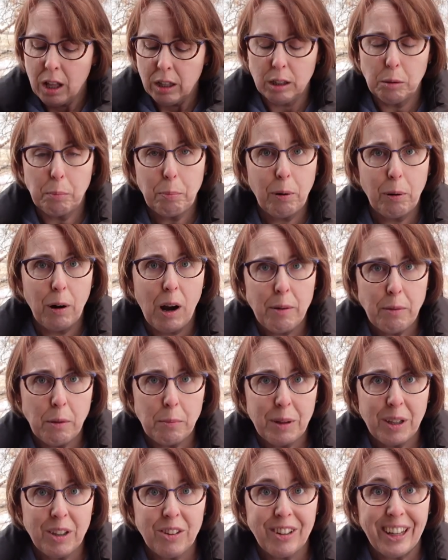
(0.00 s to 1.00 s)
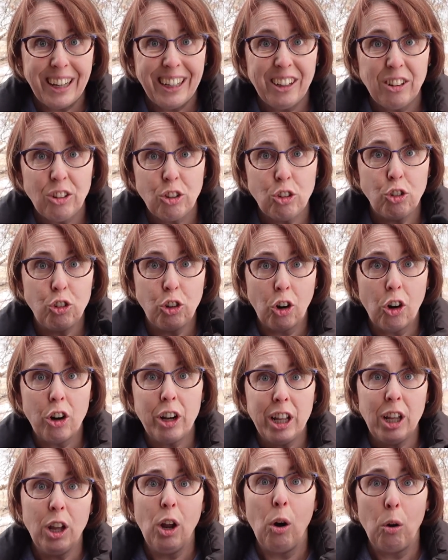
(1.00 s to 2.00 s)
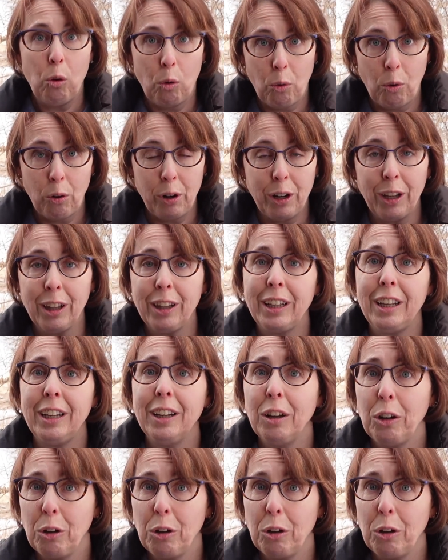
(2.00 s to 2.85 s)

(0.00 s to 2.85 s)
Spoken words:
The problem is that gets dirty really